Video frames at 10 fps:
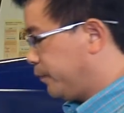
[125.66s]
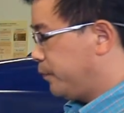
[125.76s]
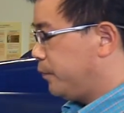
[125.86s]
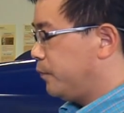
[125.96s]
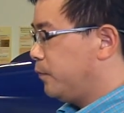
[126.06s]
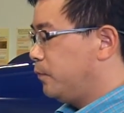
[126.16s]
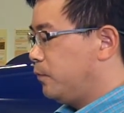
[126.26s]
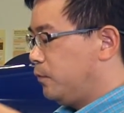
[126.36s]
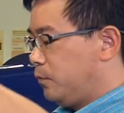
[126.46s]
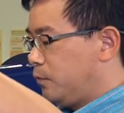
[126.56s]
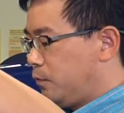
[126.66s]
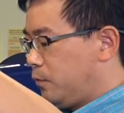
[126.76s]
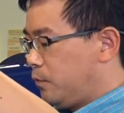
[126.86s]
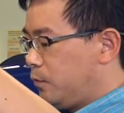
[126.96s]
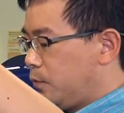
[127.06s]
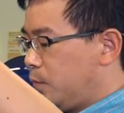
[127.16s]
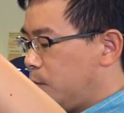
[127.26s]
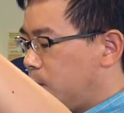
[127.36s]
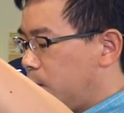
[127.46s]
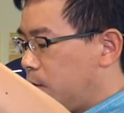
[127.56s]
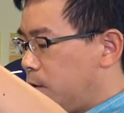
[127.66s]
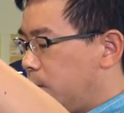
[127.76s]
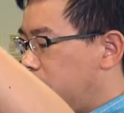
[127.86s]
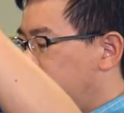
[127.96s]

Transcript: Nobody speaks.